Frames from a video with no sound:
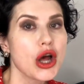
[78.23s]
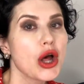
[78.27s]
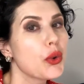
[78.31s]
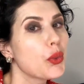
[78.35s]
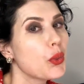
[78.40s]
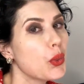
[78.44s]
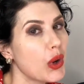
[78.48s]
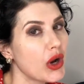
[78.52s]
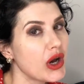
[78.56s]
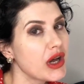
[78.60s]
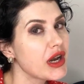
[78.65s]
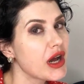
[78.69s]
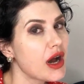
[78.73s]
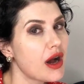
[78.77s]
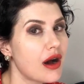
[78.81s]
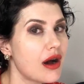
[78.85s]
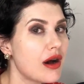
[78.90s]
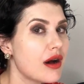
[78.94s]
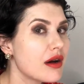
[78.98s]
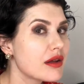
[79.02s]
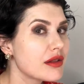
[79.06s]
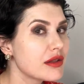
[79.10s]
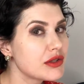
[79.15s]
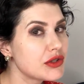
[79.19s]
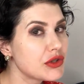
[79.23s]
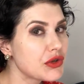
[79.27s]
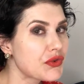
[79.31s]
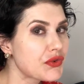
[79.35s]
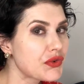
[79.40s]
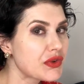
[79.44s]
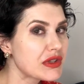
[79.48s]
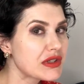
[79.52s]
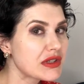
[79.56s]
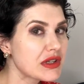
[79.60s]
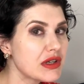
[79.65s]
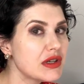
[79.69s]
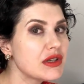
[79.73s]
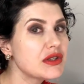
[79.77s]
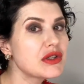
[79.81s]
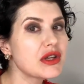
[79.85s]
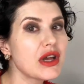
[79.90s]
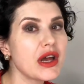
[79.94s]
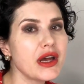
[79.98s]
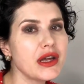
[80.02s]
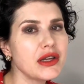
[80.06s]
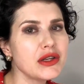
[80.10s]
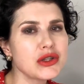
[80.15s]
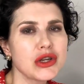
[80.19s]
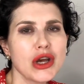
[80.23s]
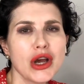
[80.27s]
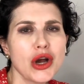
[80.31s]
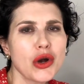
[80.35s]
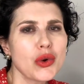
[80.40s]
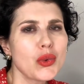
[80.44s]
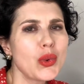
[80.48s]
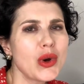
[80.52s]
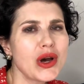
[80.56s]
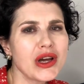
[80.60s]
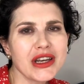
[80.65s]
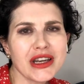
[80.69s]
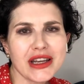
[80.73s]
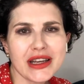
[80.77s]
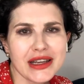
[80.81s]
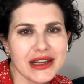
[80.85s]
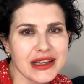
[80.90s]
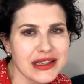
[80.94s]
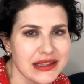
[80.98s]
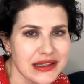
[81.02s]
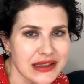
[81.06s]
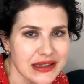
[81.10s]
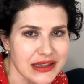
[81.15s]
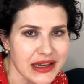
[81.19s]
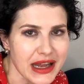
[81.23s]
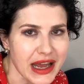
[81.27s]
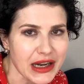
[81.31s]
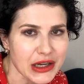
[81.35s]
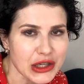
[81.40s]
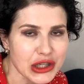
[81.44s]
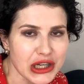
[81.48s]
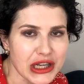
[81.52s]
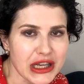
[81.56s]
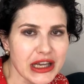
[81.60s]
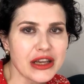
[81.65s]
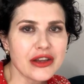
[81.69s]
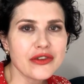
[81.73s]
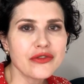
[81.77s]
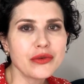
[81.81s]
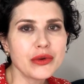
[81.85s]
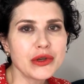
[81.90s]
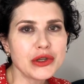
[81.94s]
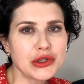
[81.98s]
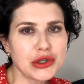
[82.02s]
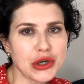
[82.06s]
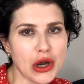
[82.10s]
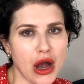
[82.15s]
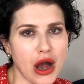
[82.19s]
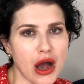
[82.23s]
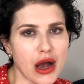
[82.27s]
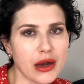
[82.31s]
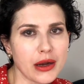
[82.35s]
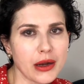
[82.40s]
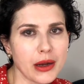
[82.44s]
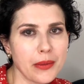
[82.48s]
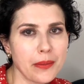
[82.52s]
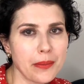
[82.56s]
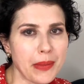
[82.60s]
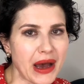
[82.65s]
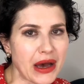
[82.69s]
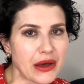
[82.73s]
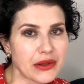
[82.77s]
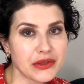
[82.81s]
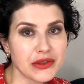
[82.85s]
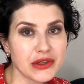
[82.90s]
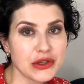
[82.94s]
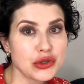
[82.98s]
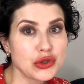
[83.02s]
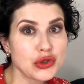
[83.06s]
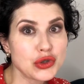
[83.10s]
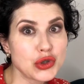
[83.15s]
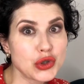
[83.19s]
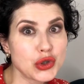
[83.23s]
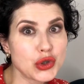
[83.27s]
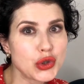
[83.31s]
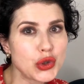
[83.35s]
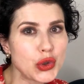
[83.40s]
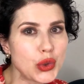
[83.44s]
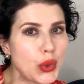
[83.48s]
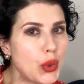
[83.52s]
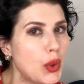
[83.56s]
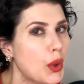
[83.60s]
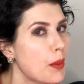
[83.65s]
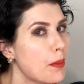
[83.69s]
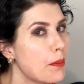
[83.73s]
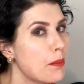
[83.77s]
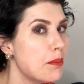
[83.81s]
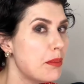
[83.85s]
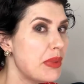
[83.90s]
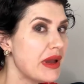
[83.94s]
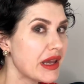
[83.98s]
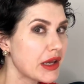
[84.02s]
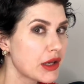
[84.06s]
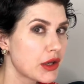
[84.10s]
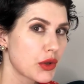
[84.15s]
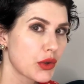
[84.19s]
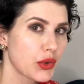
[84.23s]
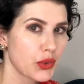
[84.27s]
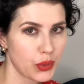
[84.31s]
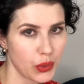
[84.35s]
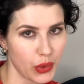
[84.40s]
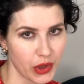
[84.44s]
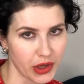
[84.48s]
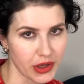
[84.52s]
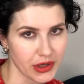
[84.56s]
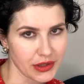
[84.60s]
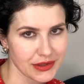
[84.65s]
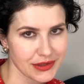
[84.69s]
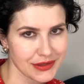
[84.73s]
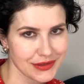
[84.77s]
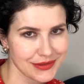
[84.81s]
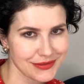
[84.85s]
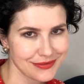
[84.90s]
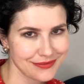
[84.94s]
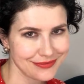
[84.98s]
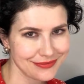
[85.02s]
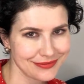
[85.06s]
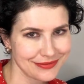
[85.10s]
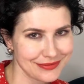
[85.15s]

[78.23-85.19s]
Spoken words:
What are the differences and what is it actually if we talk about these two big words?